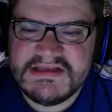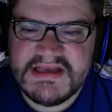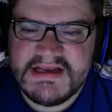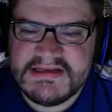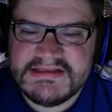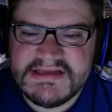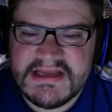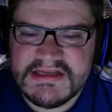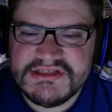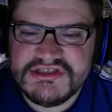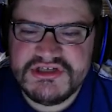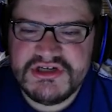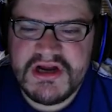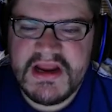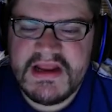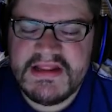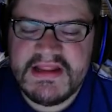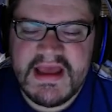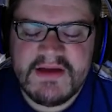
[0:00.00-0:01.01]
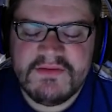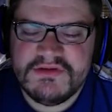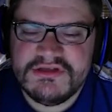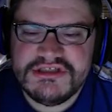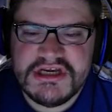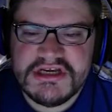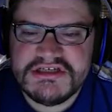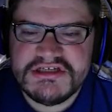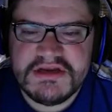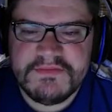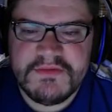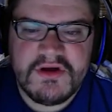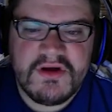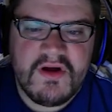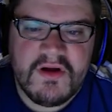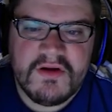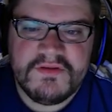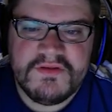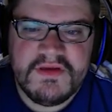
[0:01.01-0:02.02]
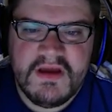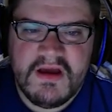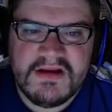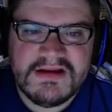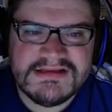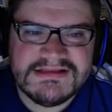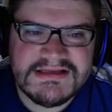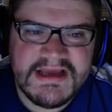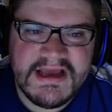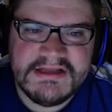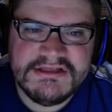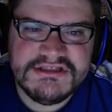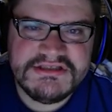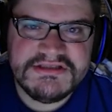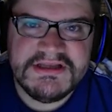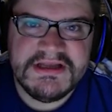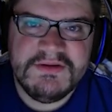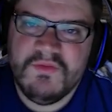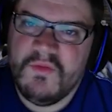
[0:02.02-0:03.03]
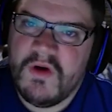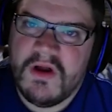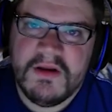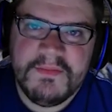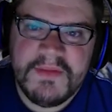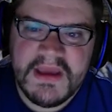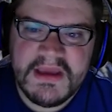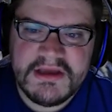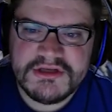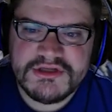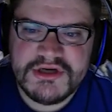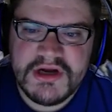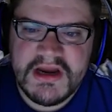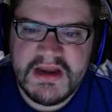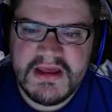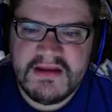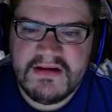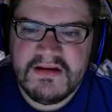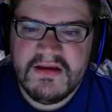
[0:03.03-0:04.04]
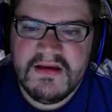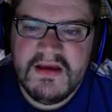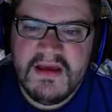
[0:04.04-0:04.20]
Like I said, trade that with J.J. McCarthy, honestly. I just didn't want to bake a trade in.